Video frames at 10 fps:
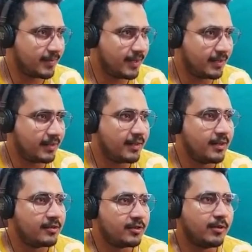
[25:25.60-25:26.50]
right?
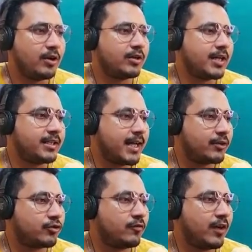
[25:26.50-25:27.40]
So you will not get the
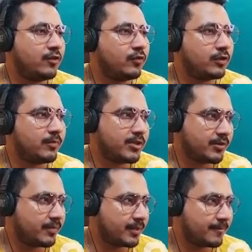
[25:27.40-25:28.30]
actual value for the
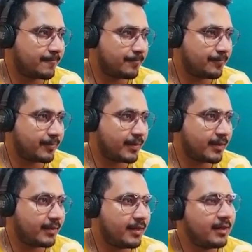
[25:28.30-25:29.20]
measurement,
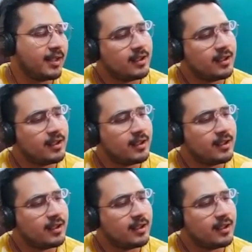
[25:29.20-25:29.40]
right?